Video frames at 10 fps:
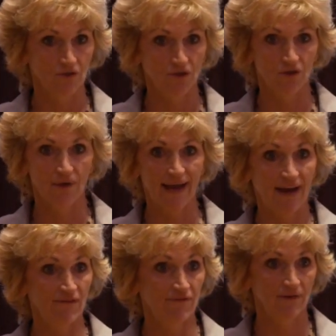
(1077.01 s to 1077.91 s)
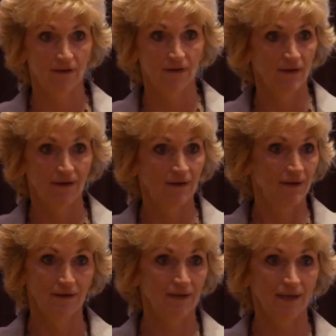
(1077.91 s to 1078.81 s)
Do you have,
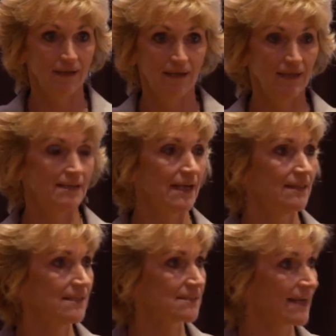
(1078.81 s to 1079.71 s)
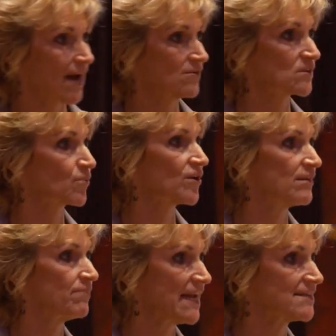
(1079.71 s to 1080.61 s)
and, and, and this sounds pretty
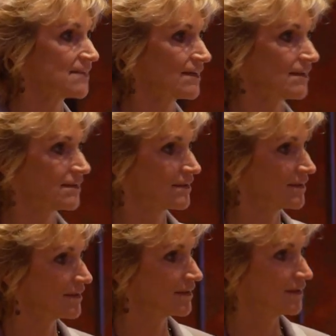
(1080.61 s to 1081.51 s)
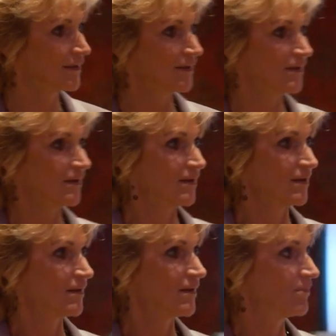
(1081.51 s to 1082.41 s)
basic,
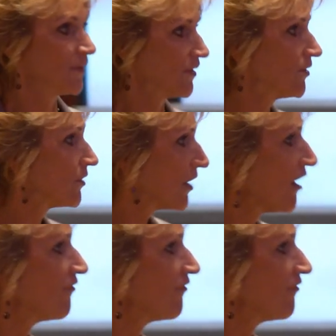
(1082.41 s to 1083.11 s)
but you will all